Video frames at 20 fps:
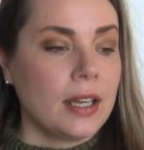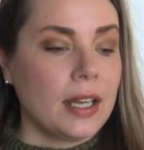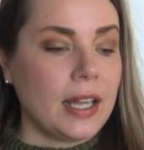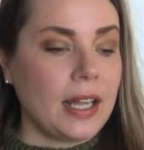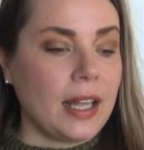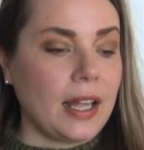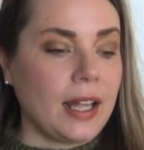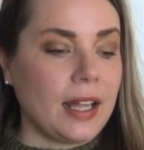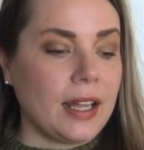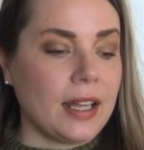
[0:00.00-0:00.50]

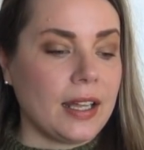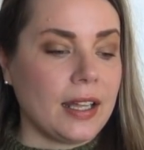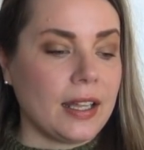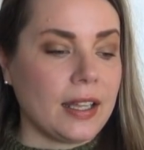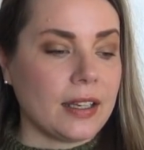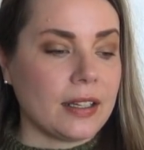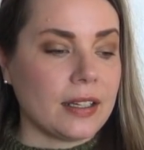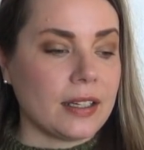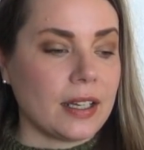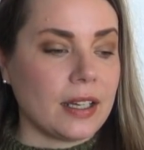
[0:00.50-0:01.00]

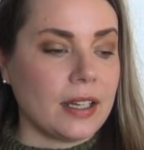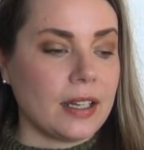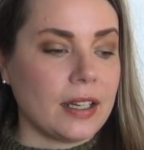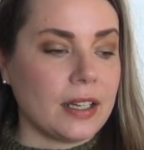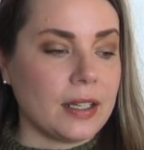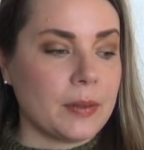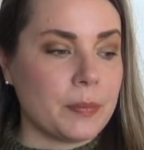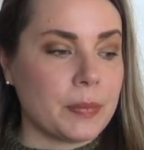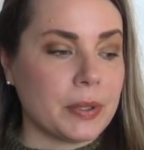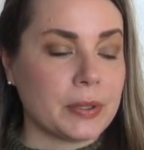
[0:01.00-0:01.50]
and
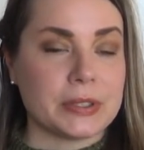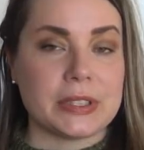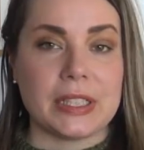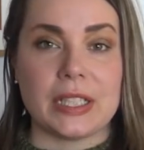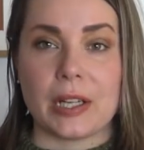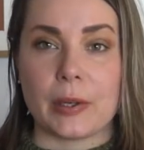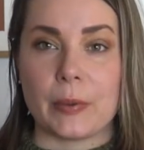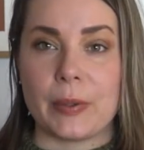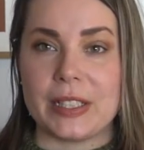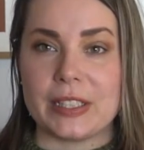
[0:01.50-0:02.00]
I posted
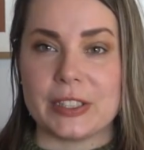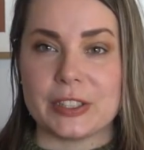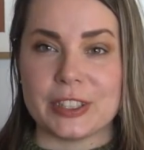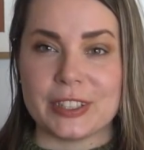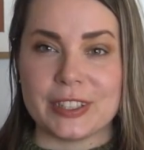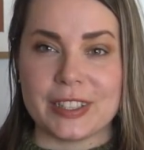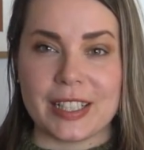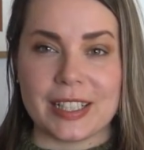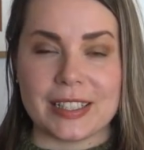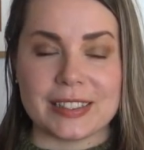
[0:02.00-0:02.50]
a
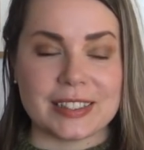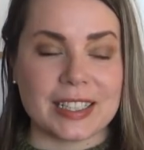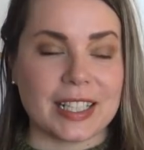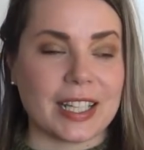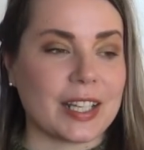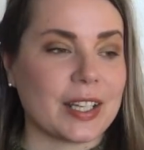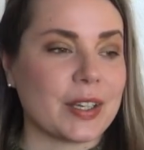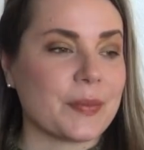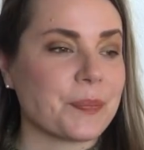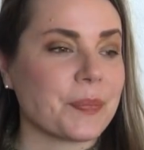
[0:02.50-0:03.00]
question
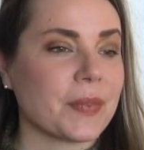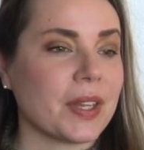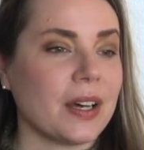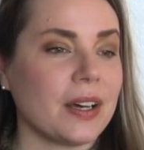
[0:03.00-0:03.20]
asking